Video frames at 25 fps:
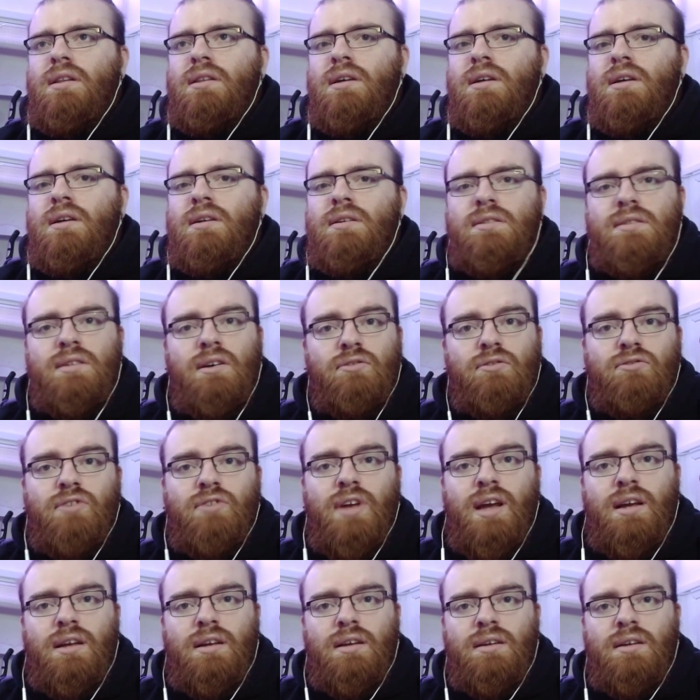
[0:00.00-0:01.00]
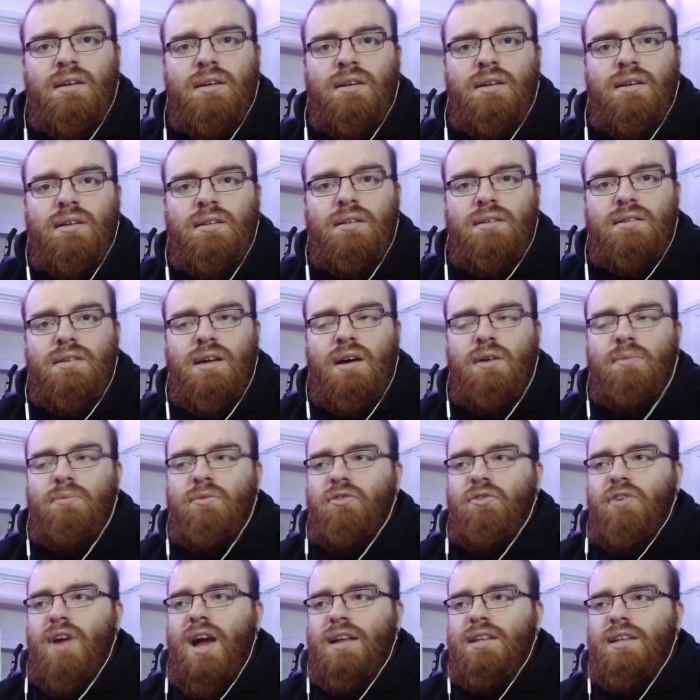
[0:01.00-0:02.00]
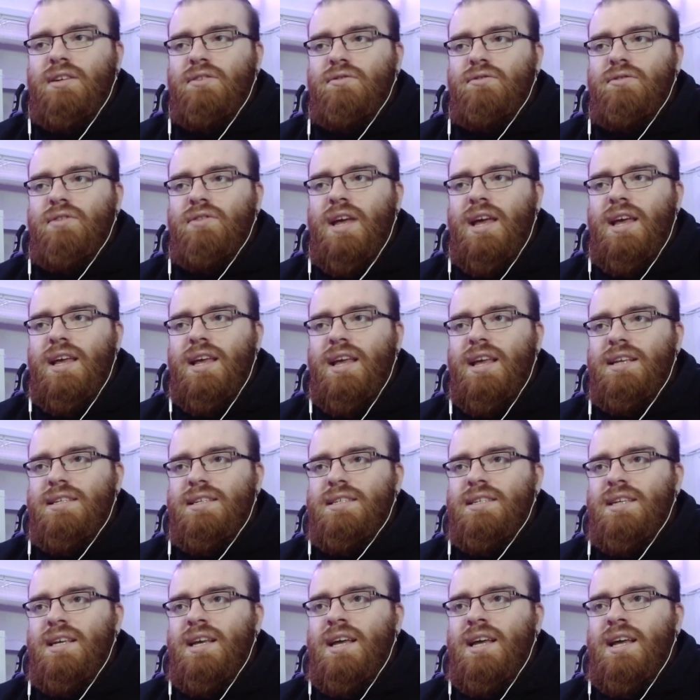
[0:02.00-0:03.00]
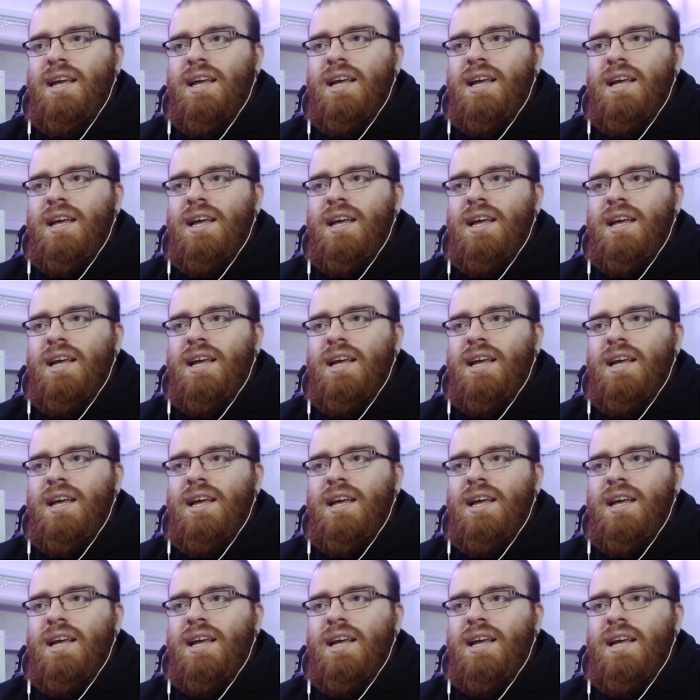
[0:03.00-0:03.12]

The soundtrack that I'm reacting today is